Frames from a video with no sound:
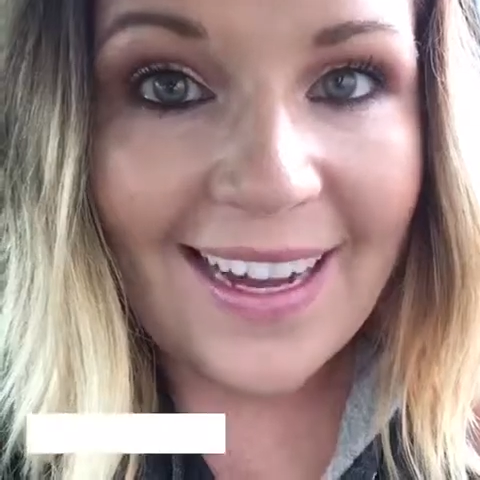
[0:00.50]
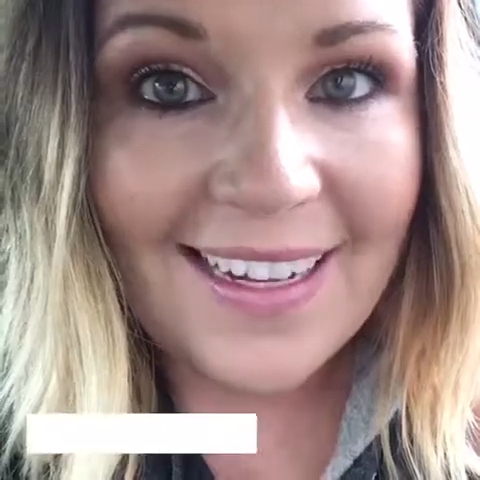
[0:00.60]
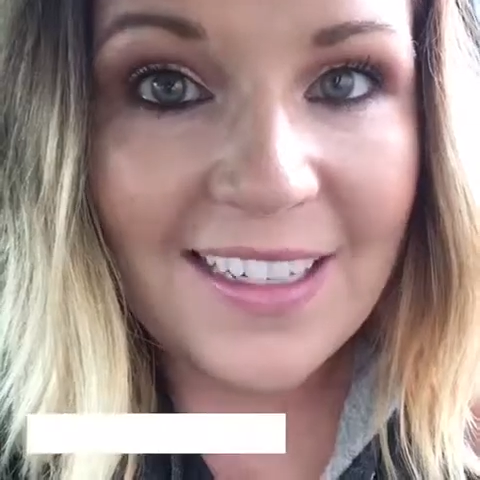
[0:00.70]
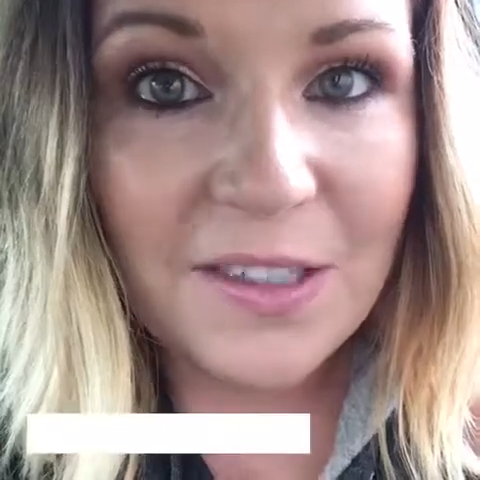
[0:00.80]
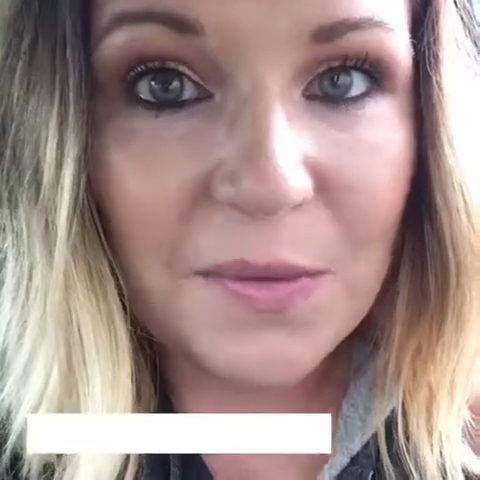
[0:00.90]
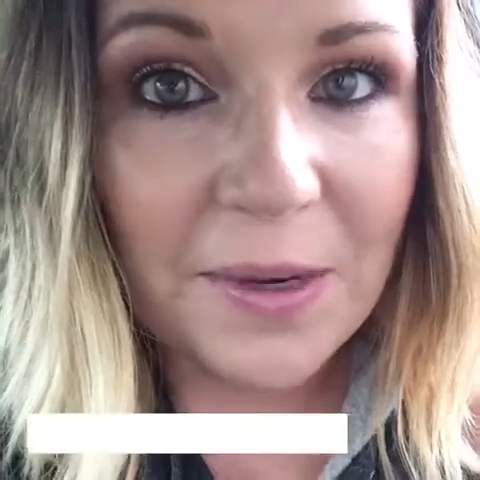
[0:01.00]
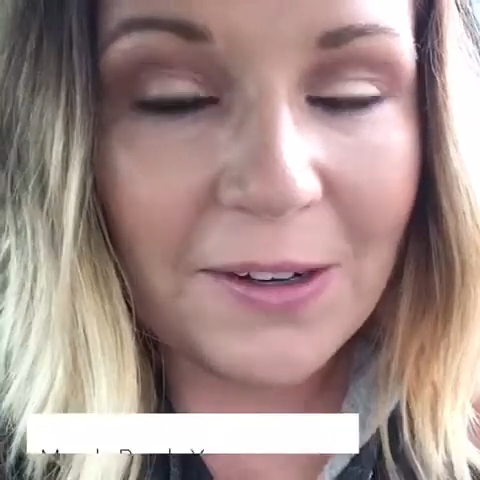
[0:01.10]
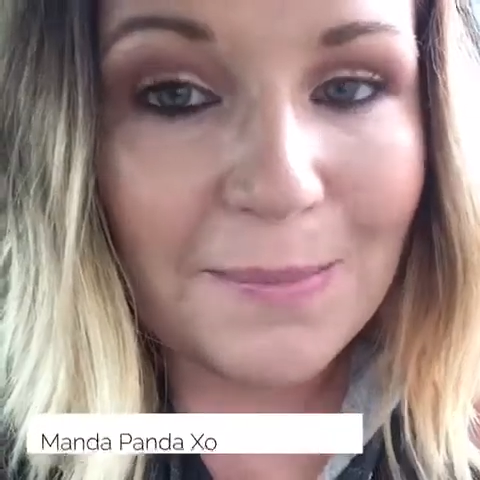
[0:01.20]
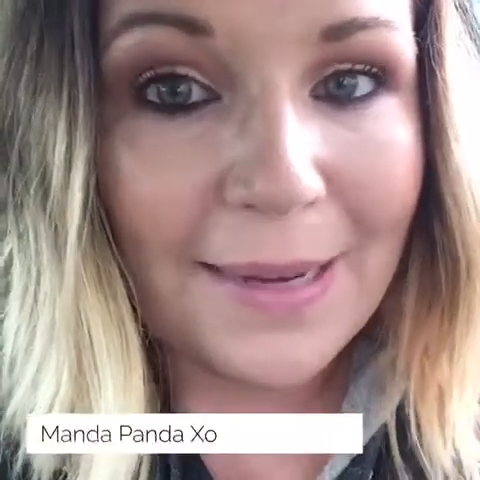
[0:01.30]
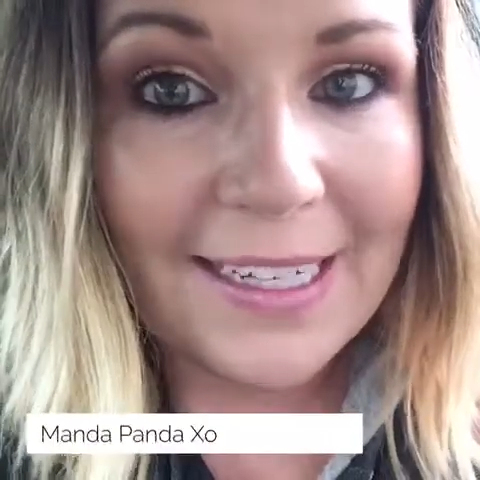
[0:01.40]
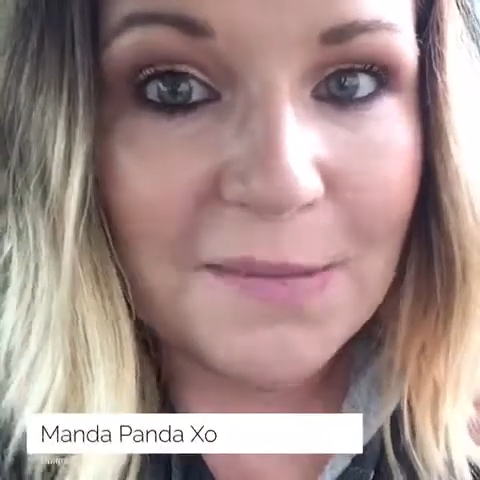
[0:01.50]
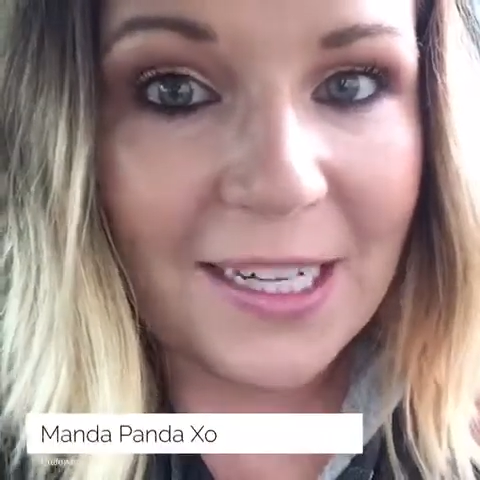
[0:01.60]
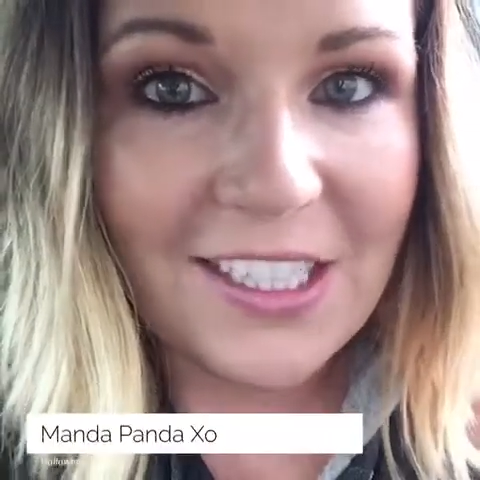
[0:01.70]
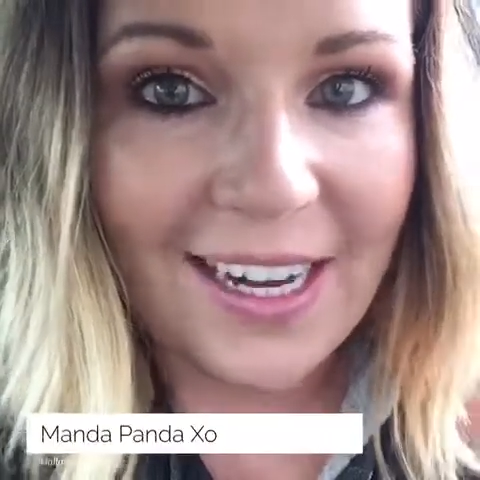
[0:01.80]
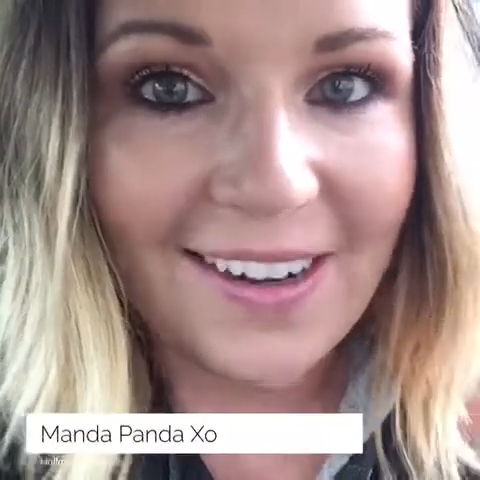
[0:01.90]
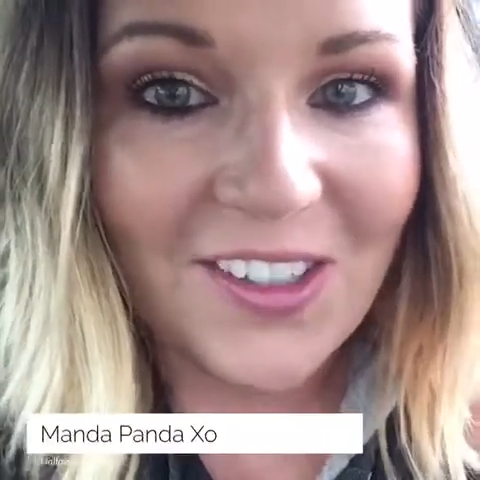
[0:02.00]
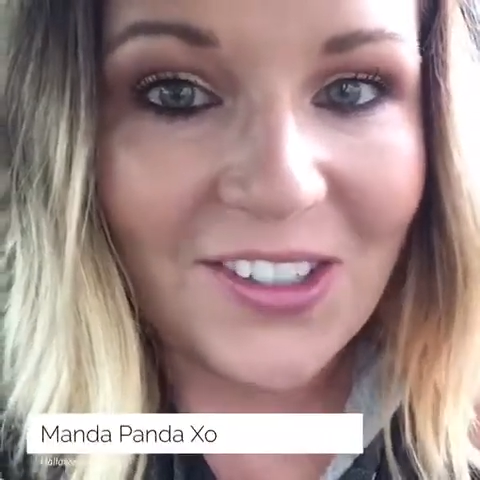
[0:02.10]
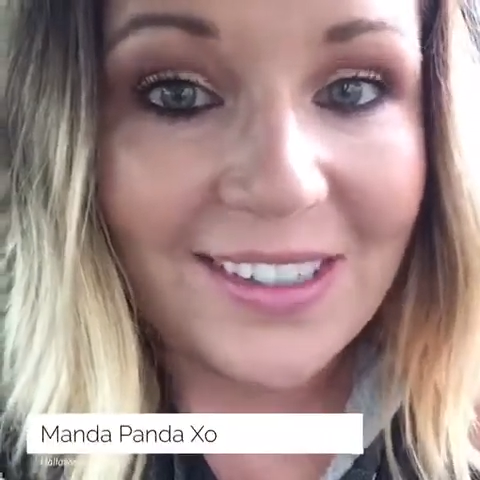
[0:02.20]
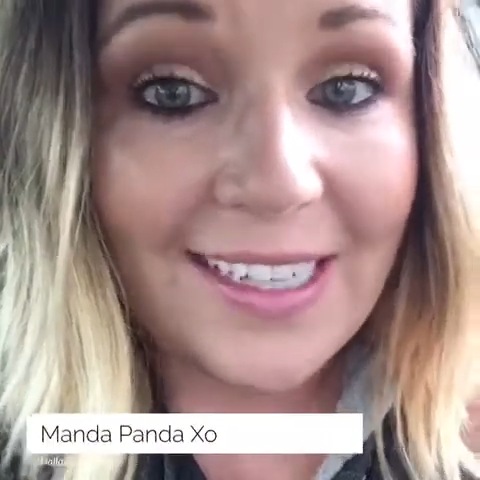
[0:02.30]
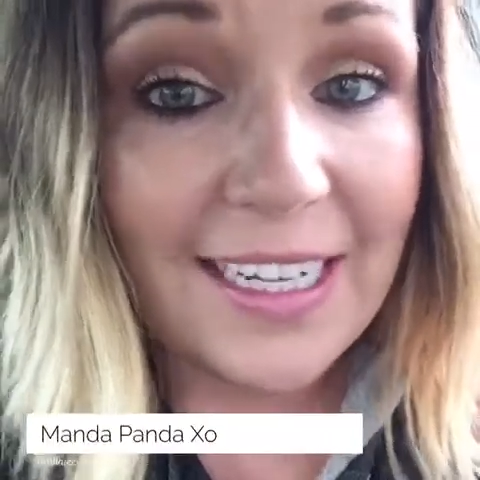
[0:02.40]
guys, welcome back to my channel.
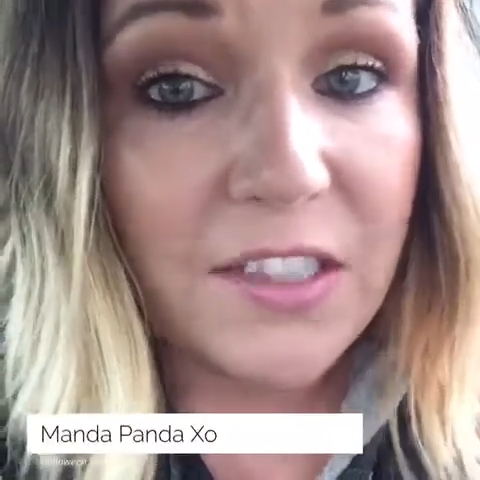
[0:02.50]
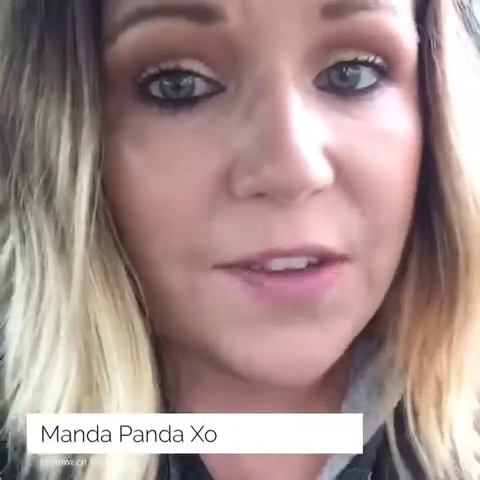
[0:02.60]
Today's